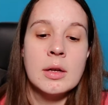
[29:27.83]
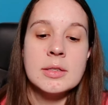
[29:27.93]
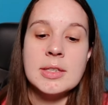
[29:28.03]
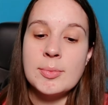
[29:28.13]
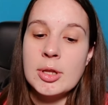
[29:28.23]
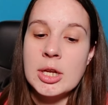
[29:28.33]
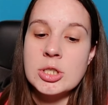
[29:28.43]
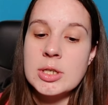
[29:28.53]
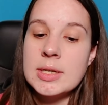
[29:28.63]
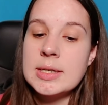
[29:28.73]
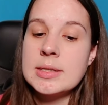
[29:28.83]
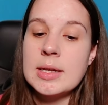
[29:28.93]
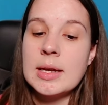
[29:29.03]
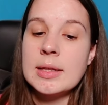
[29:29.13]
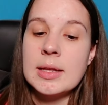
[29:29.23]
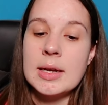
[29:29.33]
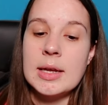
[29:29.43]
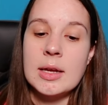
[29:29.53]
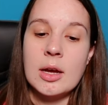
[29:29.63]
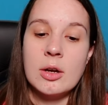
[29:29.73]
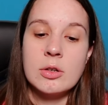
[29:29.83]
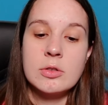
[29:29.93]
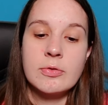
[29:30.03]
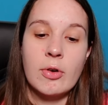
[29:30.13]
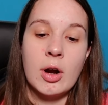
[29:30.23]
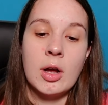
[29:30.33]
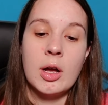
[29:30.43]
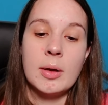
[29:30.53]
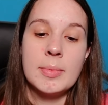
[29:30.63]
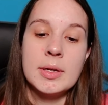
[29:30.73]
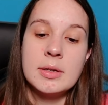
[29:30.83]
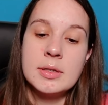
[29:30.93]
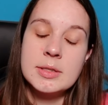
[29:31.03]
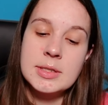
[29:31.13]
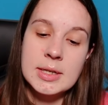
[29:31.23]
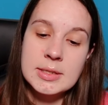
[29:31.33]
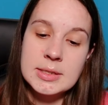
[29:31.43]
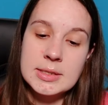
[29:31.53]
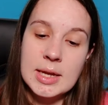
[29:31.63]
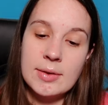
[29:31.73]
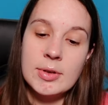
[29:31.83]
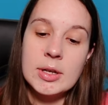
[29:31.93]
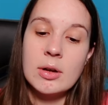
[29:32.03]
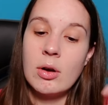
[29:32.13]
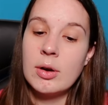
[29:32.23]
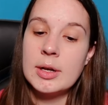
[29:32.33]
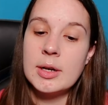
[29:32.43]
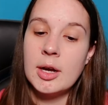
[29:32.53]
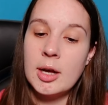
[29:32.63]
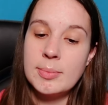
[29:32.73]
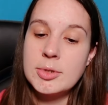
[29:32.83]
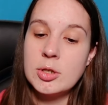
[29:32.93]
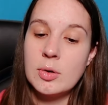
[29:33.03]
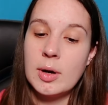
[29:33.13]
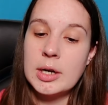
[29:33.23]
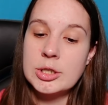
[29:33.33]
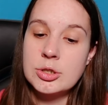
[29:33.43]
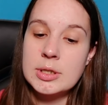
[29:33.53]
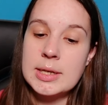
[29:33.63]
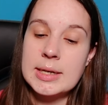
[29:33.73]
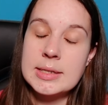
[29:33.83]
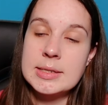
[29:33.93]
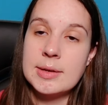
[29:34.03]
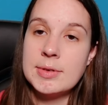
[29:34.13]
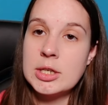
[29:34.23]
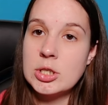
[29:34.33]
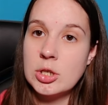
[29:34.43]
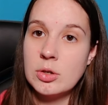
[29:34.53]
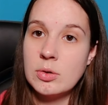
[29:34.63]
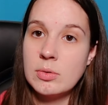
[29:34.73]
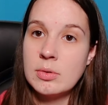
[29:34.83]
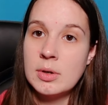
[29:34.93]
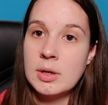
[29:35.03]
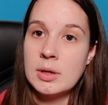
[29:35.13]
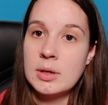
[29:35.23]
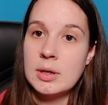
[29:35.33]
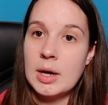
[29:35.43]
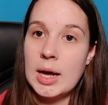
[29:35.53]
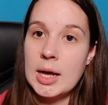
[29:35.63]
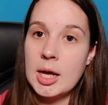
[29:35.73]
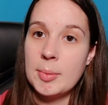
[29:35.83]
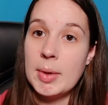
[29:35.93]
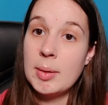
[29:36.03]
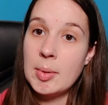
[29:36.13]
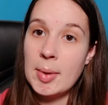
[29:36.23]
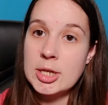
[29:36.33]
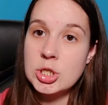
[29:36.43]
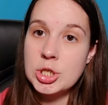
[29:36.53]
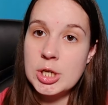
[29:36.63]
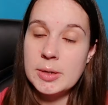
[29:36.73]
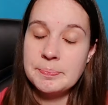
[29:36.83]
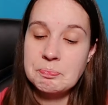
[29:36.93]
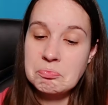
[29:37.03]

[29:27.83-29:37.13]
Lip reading: Stimulation, it's saying that it goes from 67 on up to 172 mmHg.